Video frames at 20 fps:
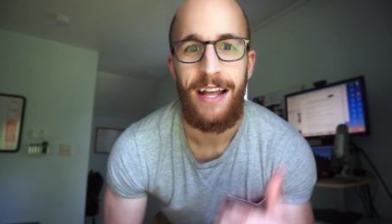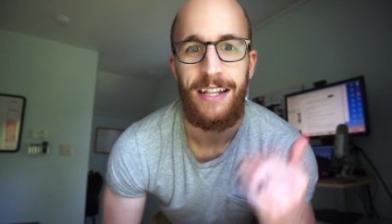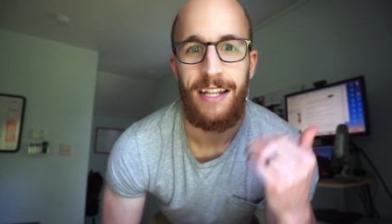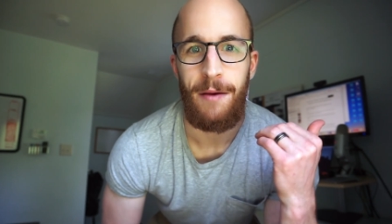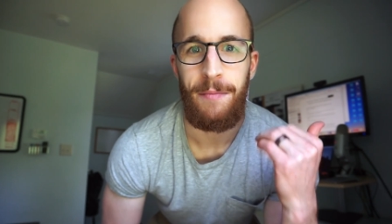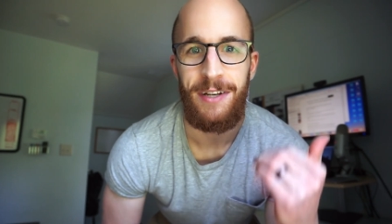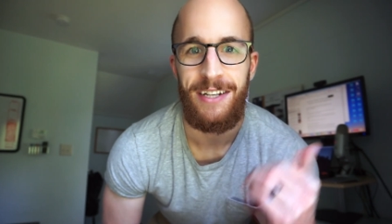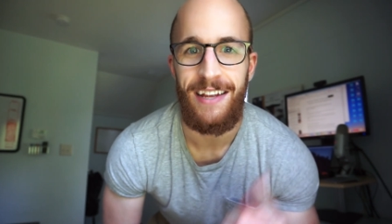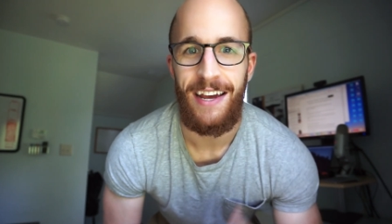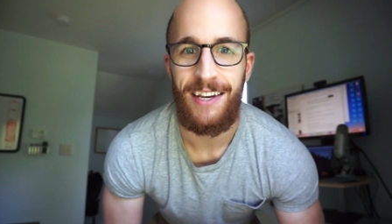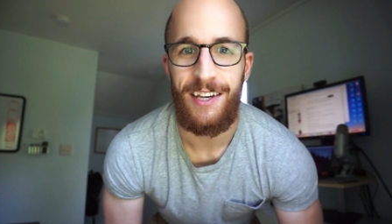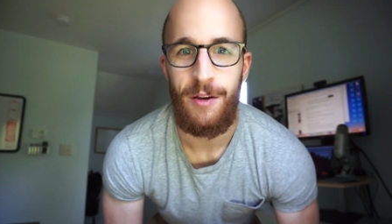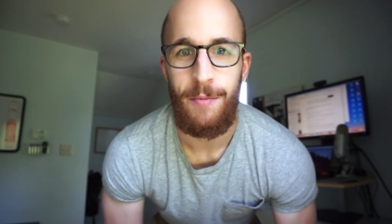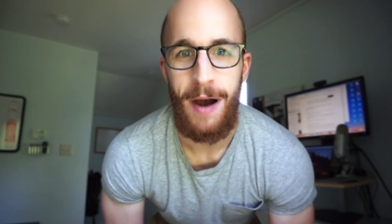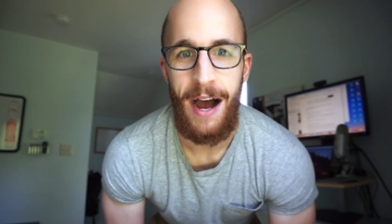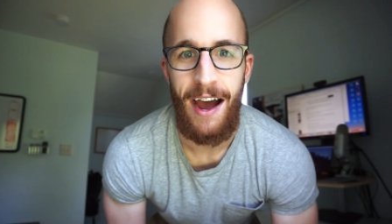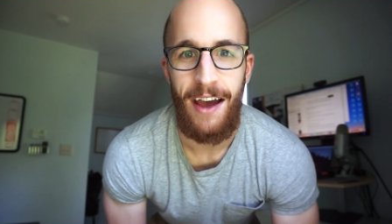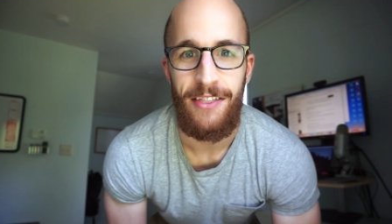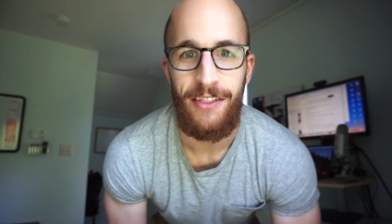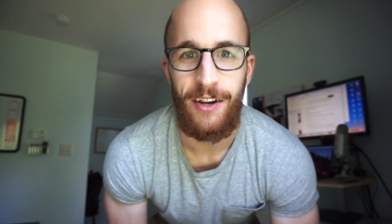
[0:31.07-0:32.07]
Let me take you
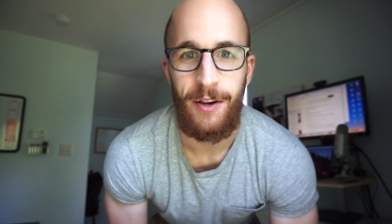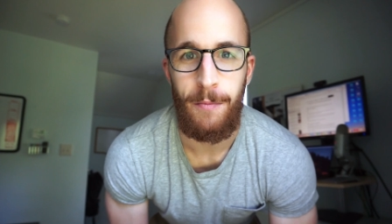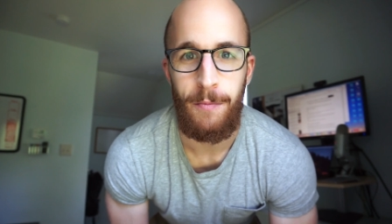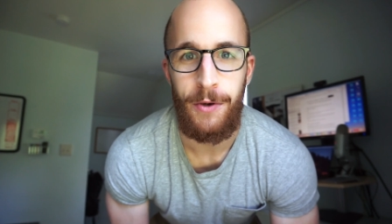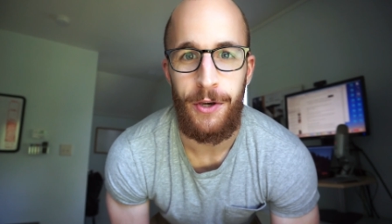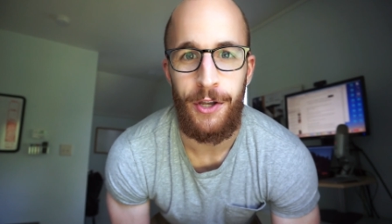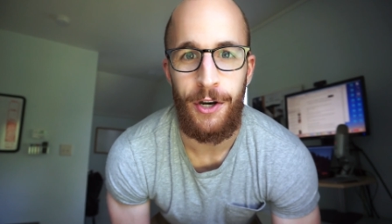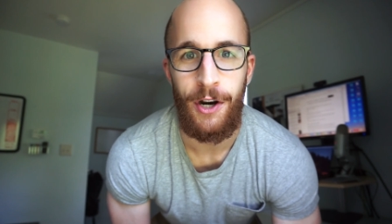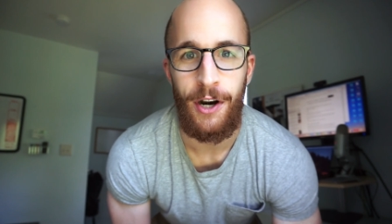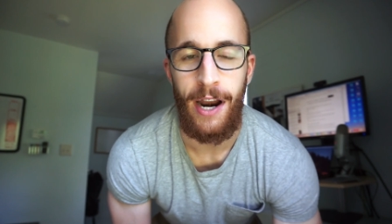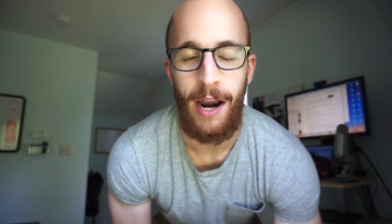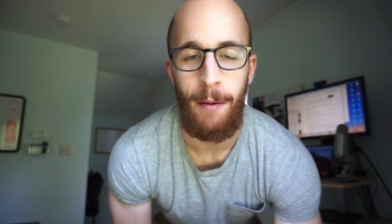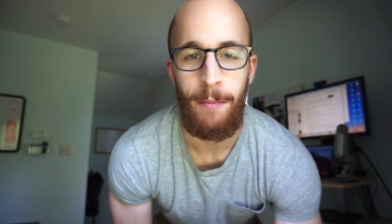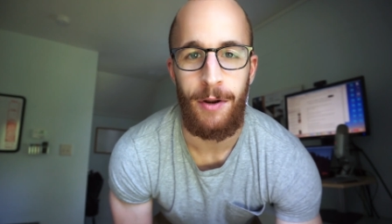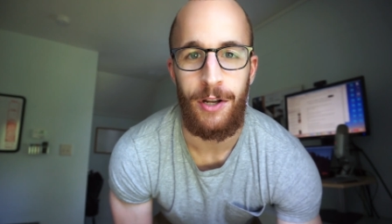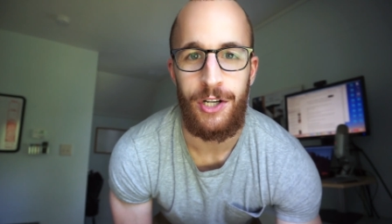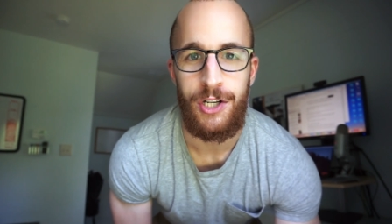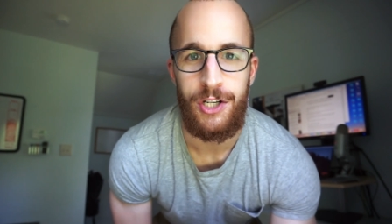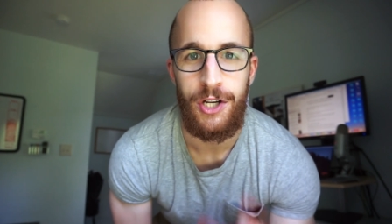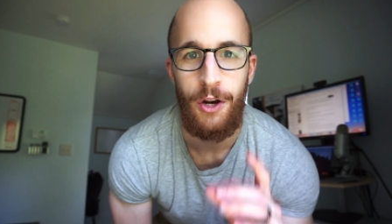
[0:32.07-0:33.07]
behind the computer and I'm
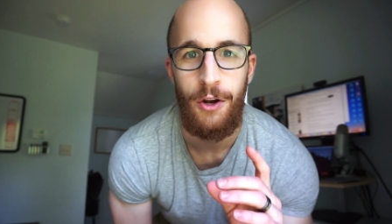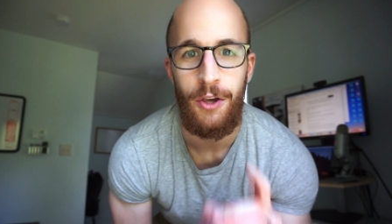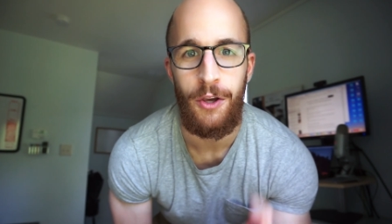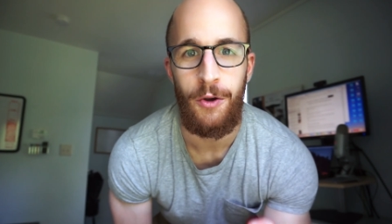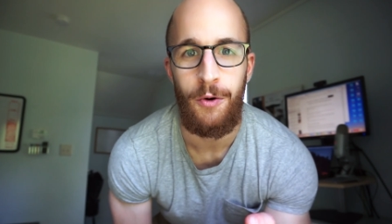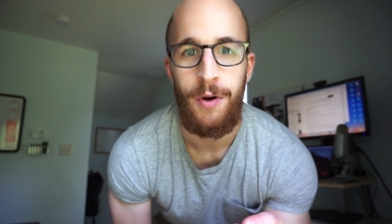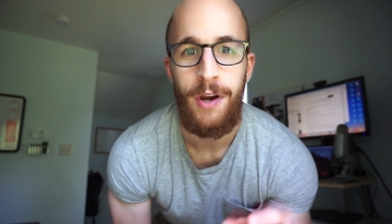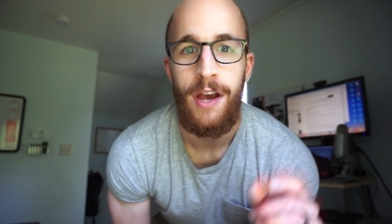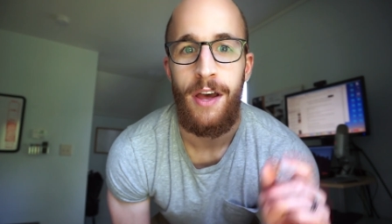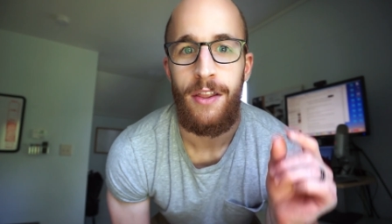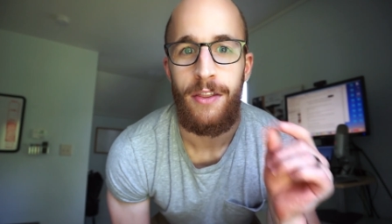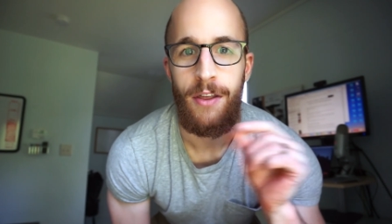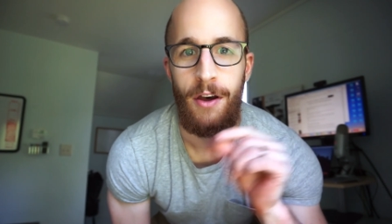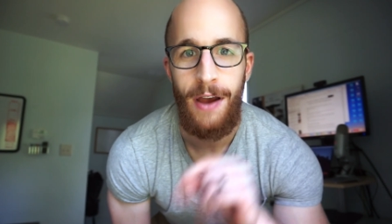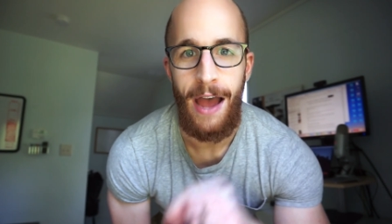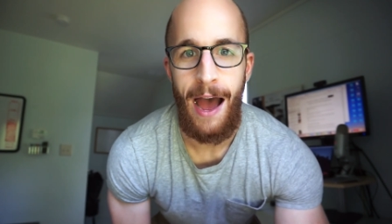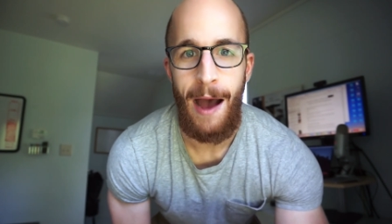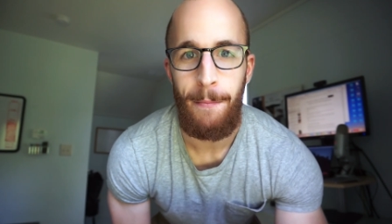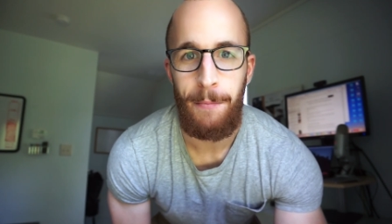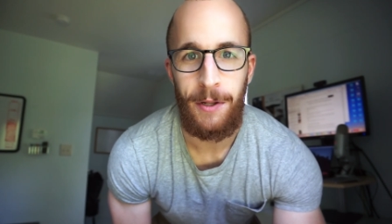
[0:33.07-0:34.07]
gonna show you
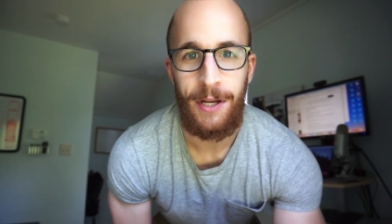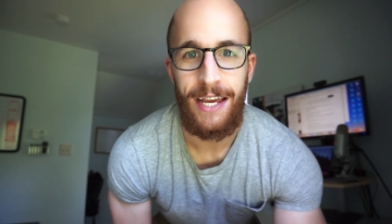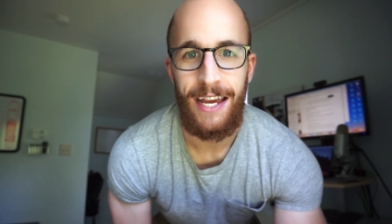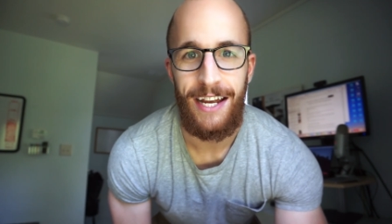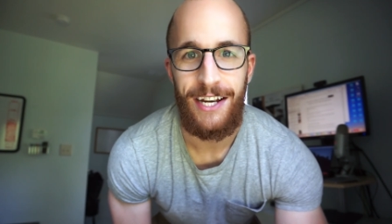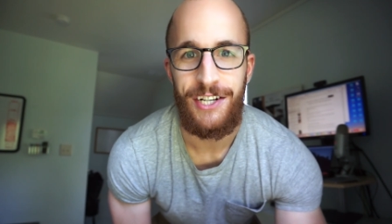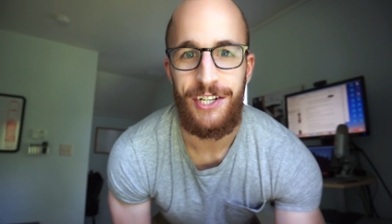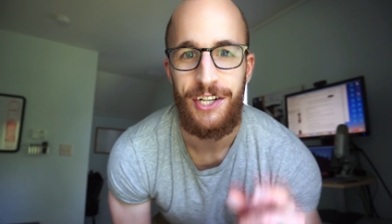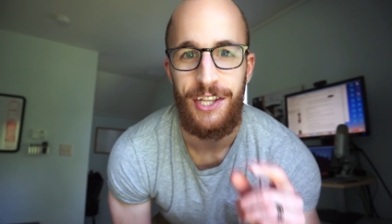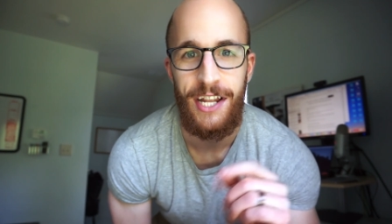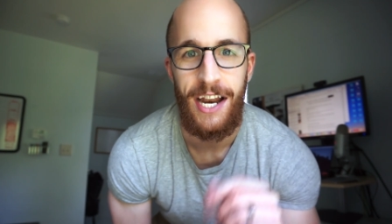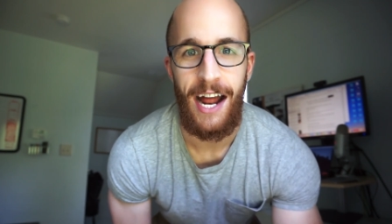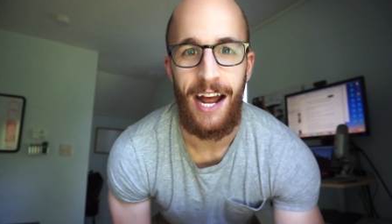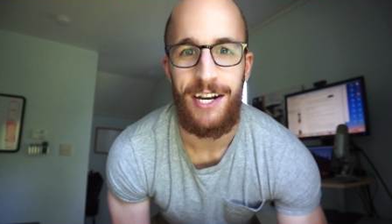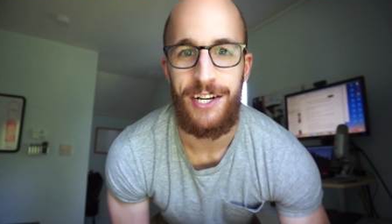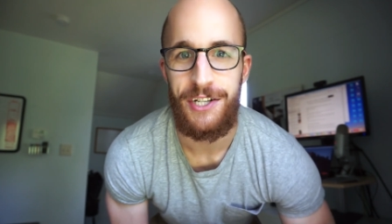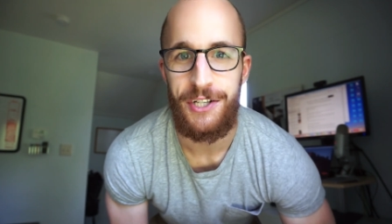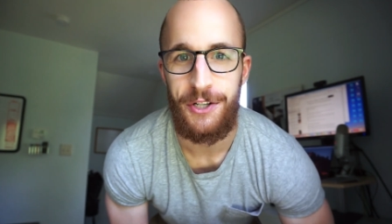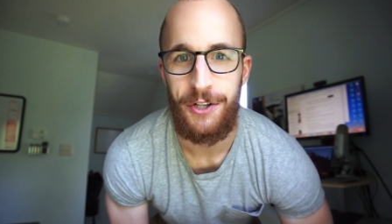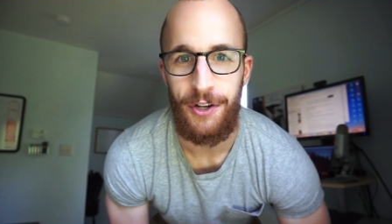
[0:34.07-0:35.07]
the application that
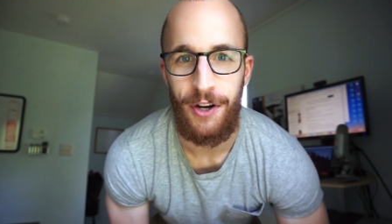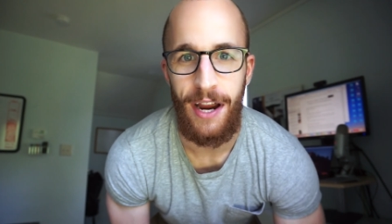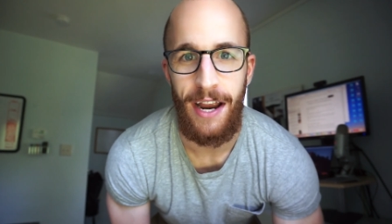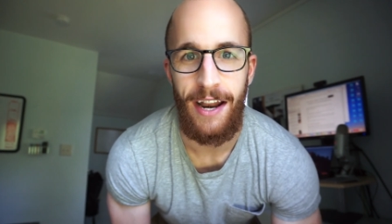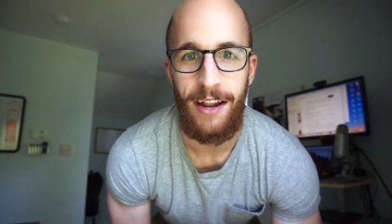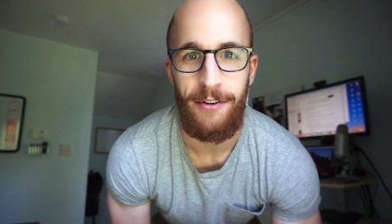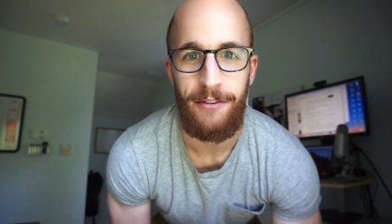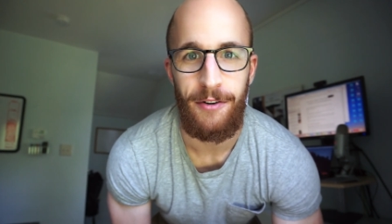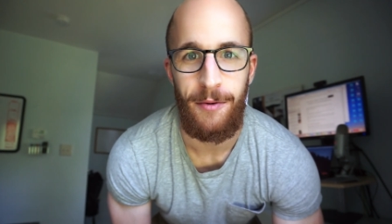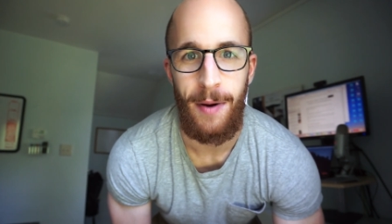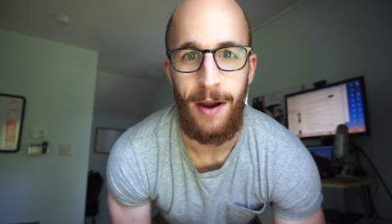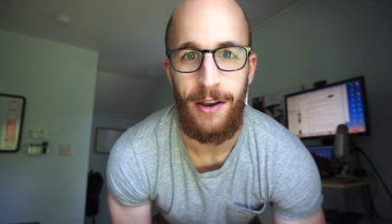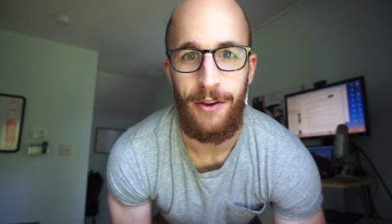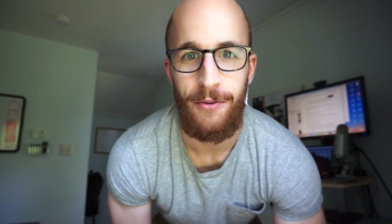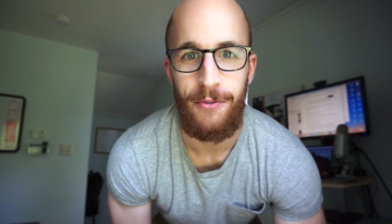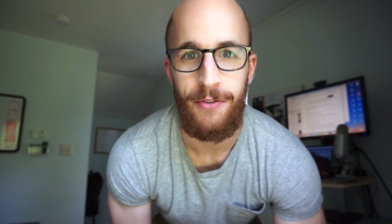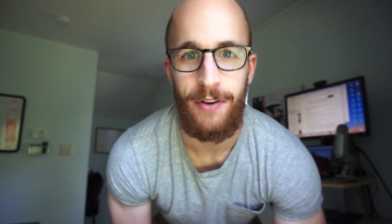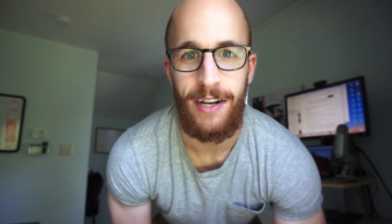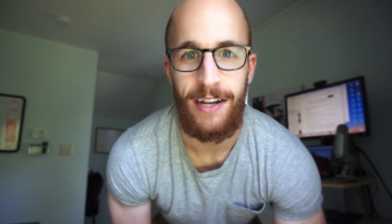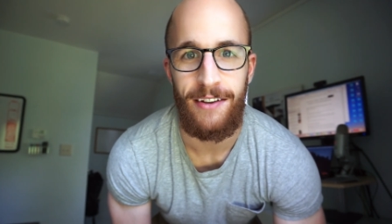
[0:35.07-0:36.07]
I just created for my
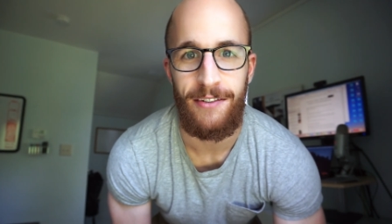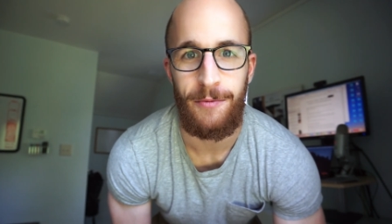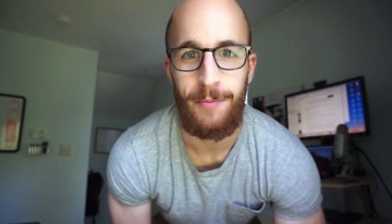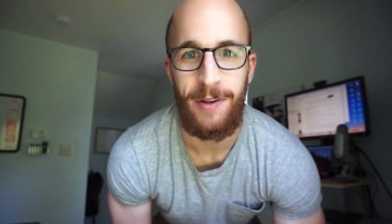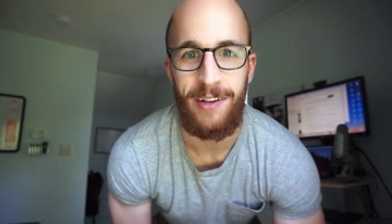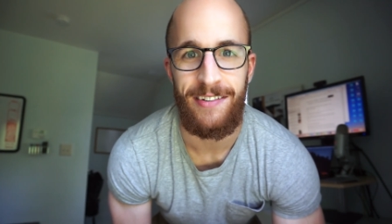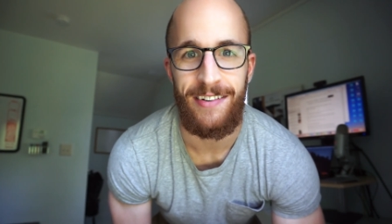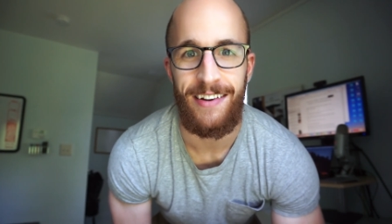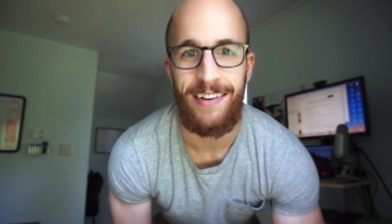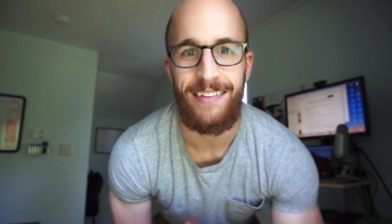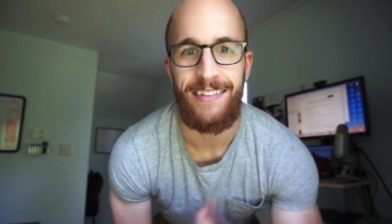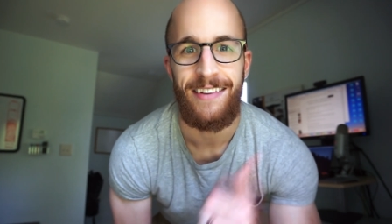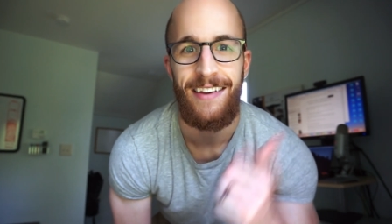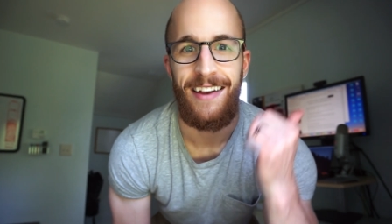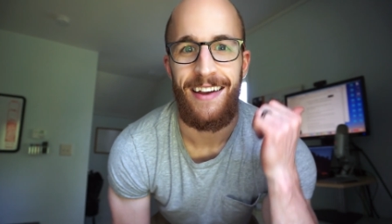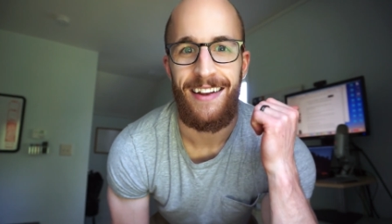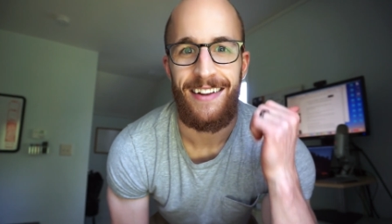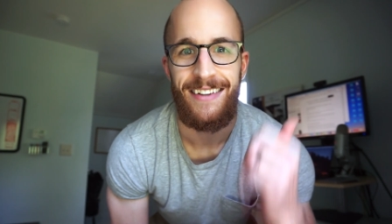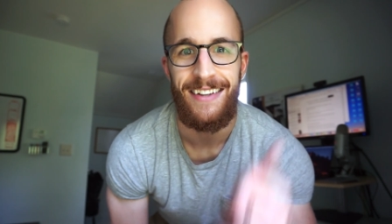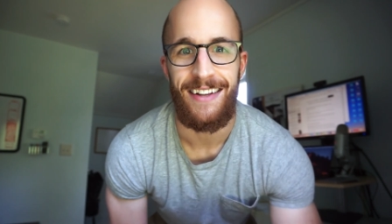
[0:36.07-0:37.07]
new fitness business.